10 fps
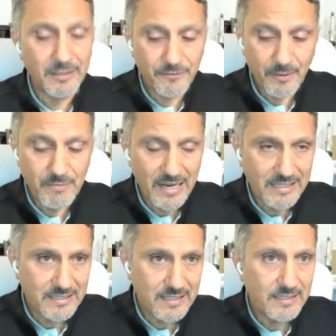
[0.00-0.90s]
But
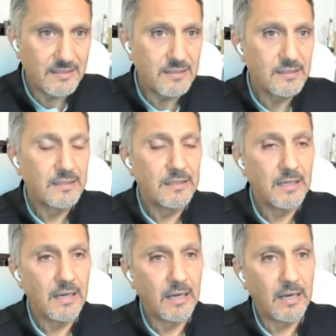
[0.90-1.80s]
from
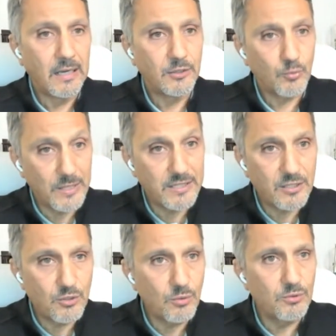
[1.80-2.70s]

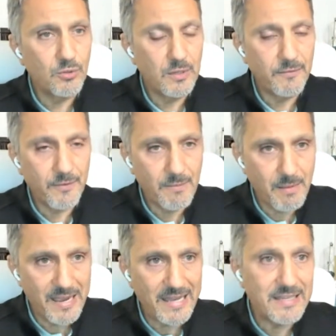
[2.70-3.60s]
1922,
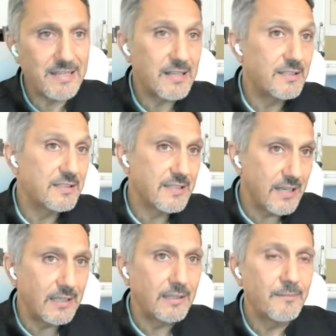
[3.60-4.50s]
from the mandate
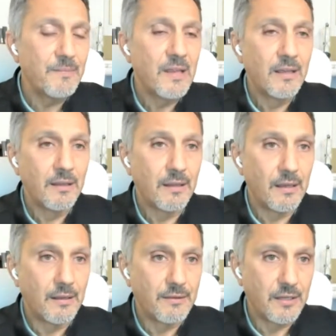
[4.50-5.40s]
until
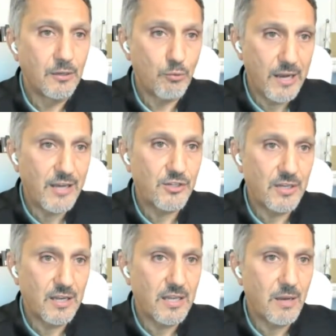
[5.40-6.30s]
the
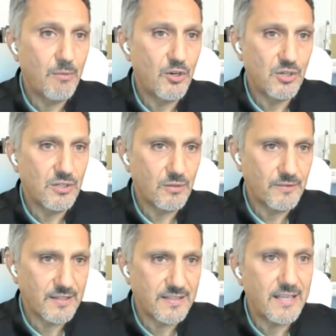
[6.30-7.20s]
creation and the
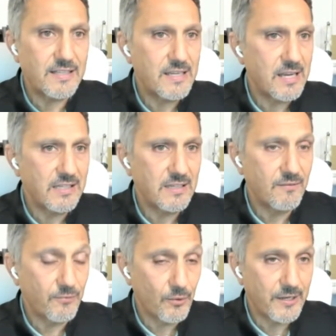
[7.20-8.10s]
emergence of the state in
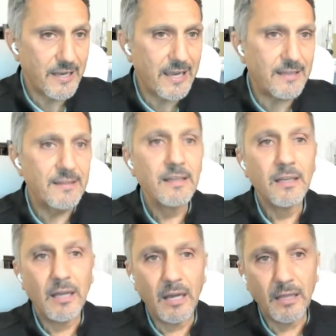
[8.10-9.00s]

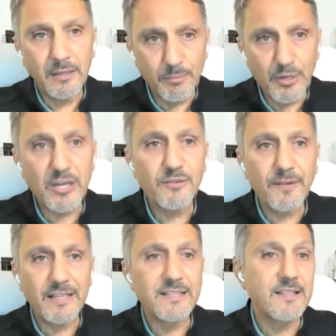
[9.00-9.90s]
1948, the
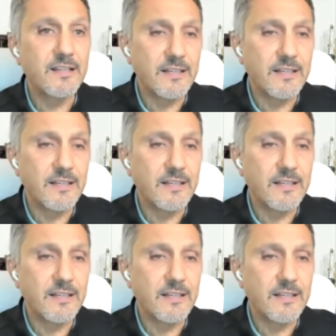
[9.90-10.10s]
British